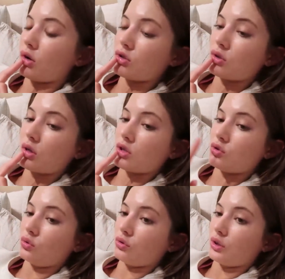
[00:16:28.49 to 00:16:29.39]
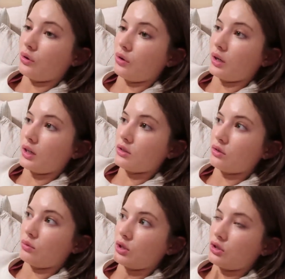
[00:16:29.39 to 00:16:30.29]
I also got a jewelry
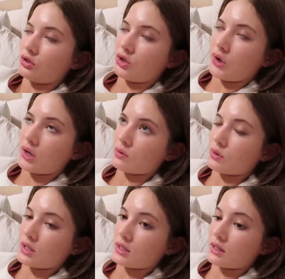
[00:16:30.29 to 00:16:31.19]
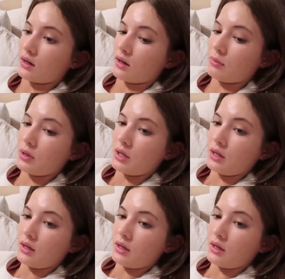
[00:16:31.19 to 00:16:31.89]
organizer, which I'll show you guys once I set up.